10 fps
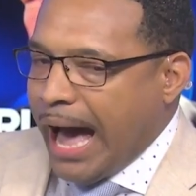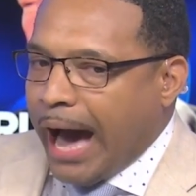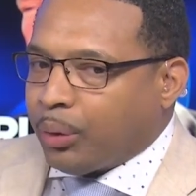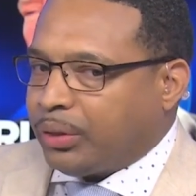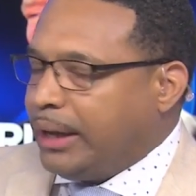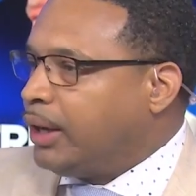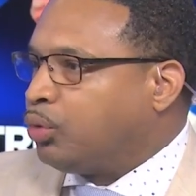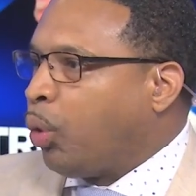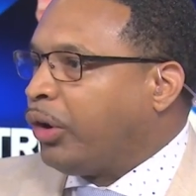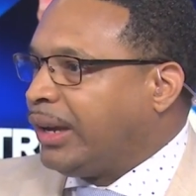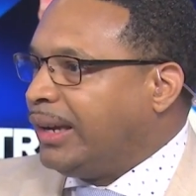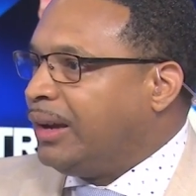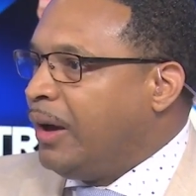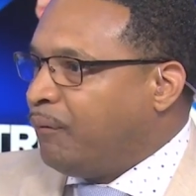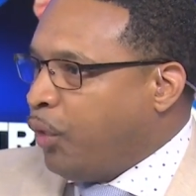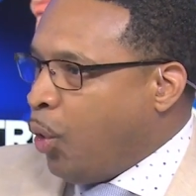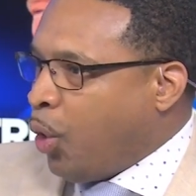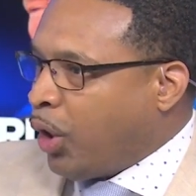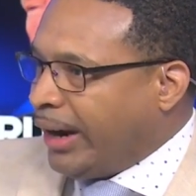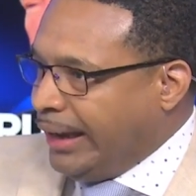I don't think it's working
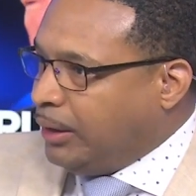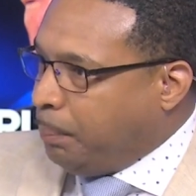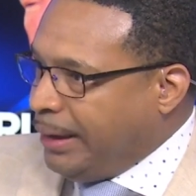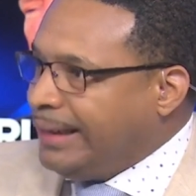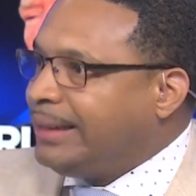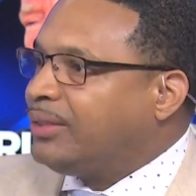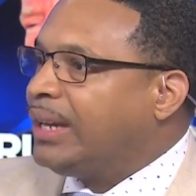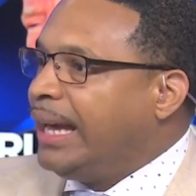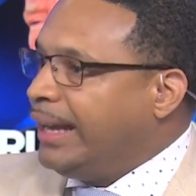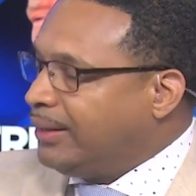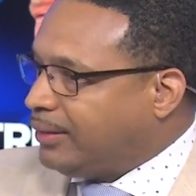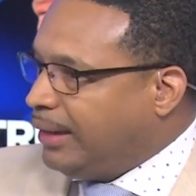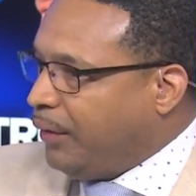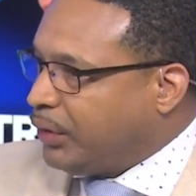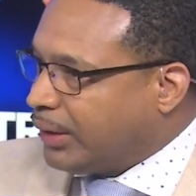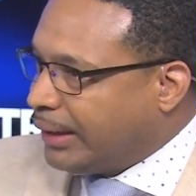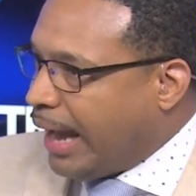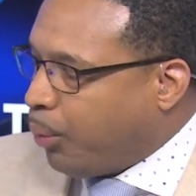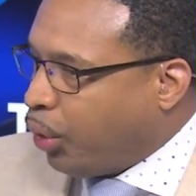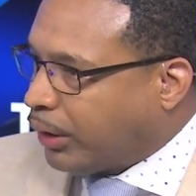for independents, and it's definitely
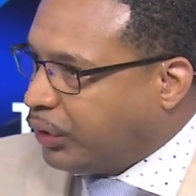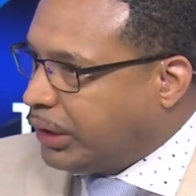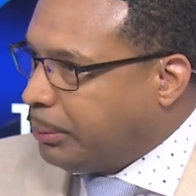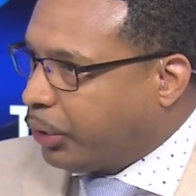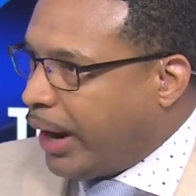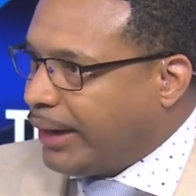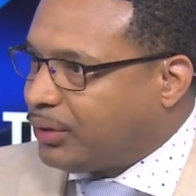not working for Democrats.